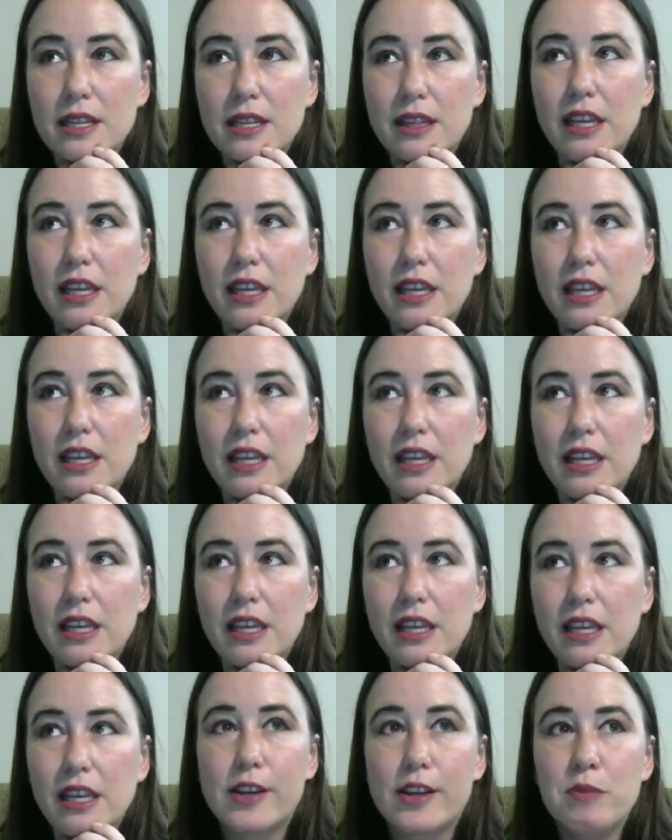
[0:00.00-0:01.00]
there are
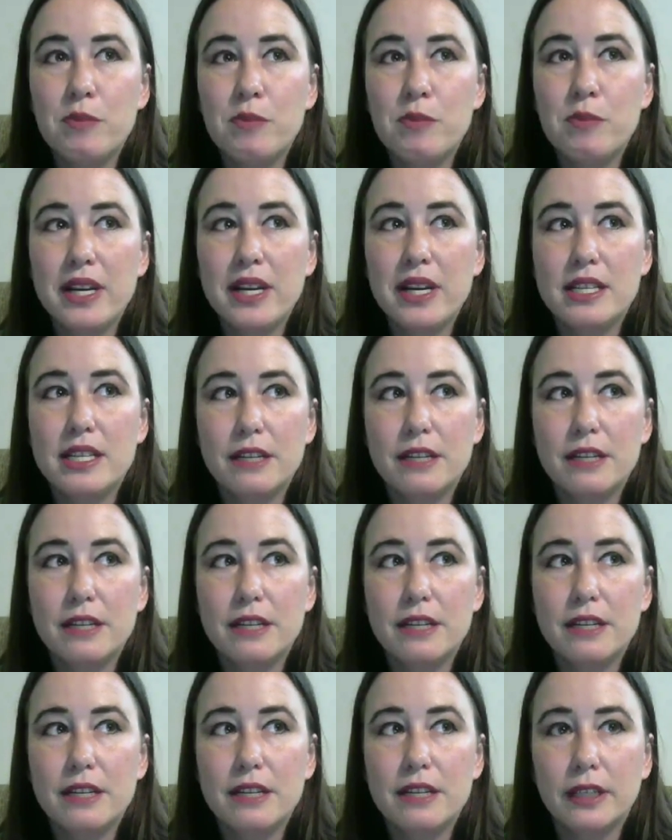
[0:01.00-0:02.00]
so many
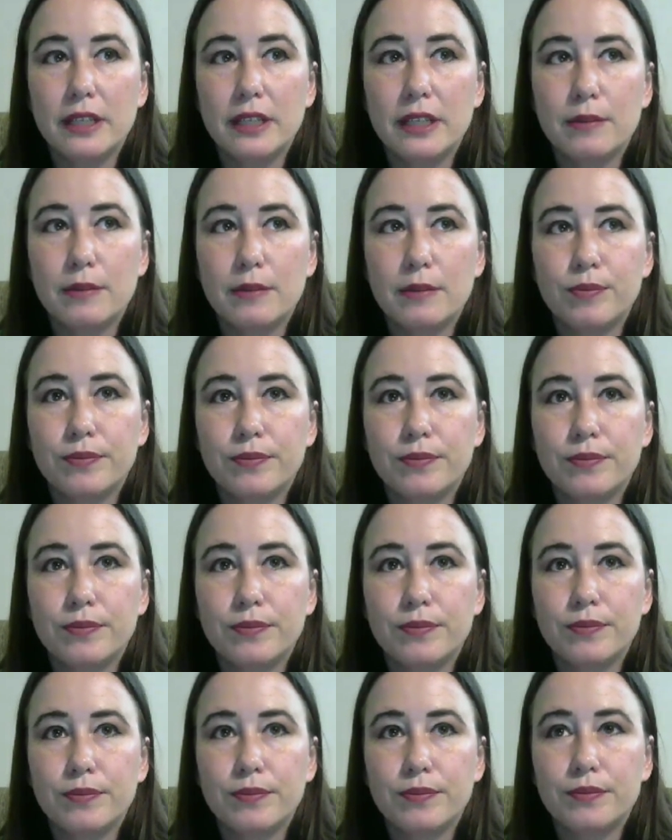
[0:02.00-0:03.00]
different
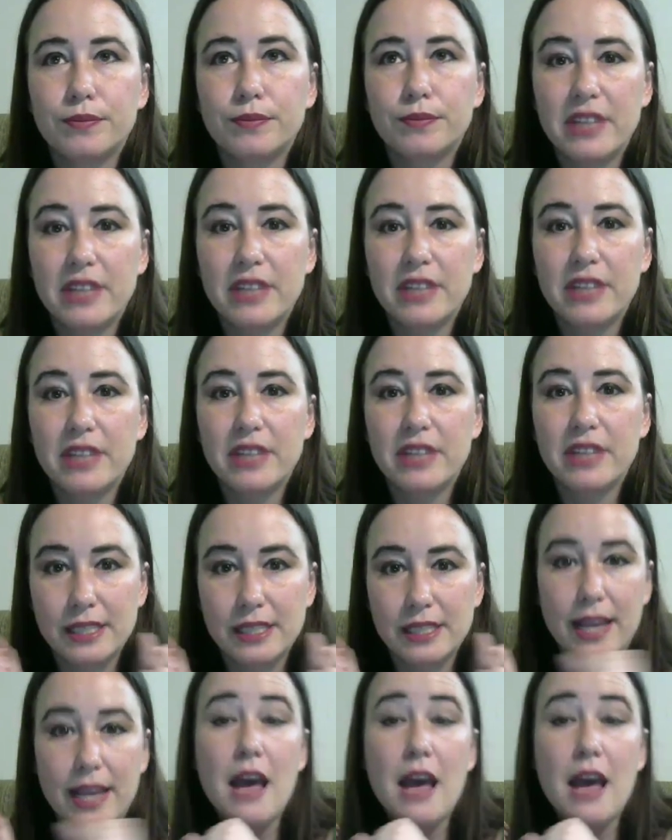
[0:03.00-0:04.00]
things that
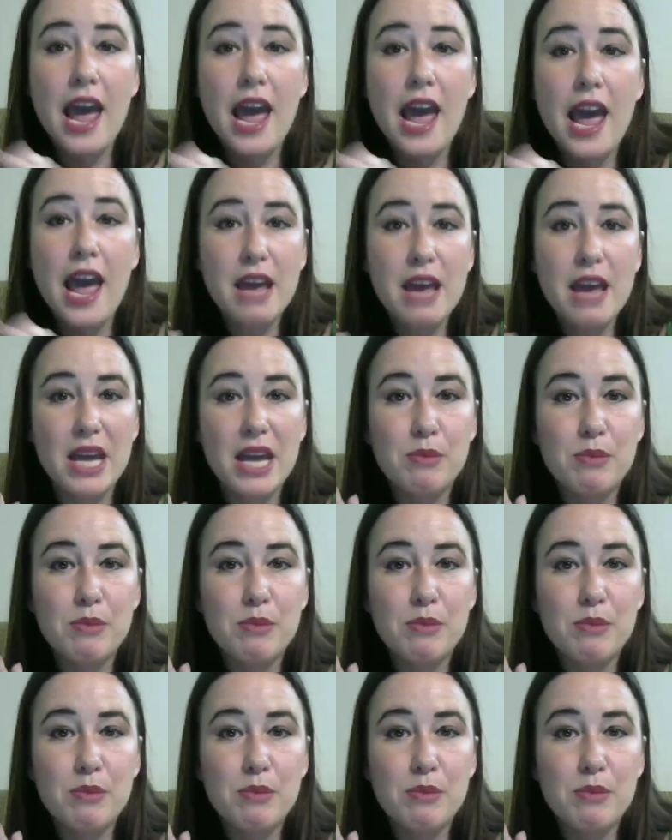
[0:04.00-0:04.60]
say, hey, make